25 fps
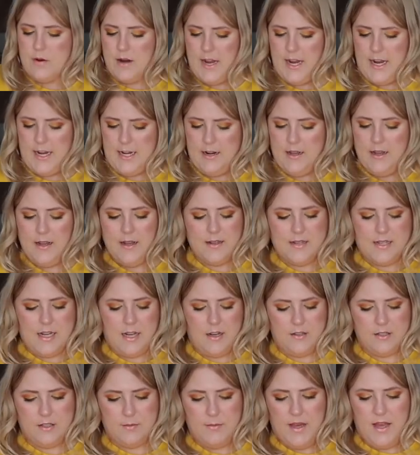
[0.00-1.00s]
brain
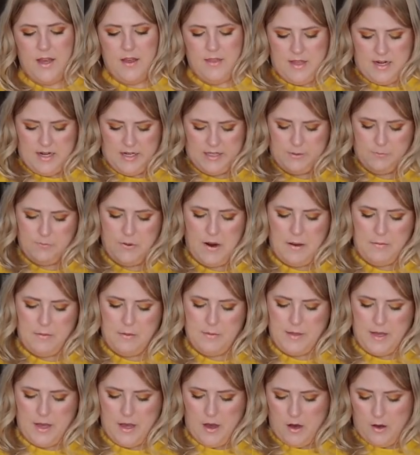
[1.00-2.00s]
tells me that it's
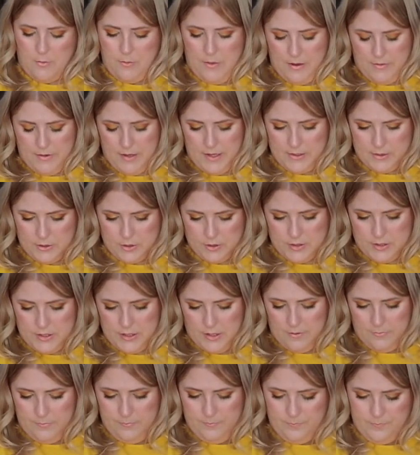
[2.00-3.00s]
probably all polyester
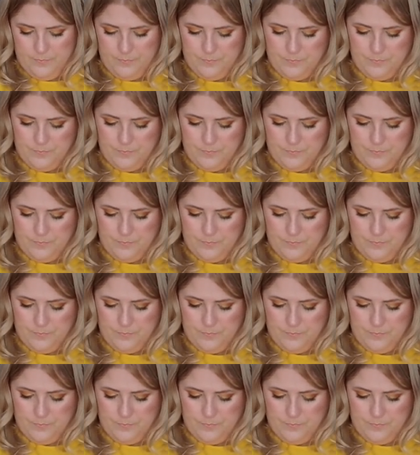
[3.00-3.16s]
still.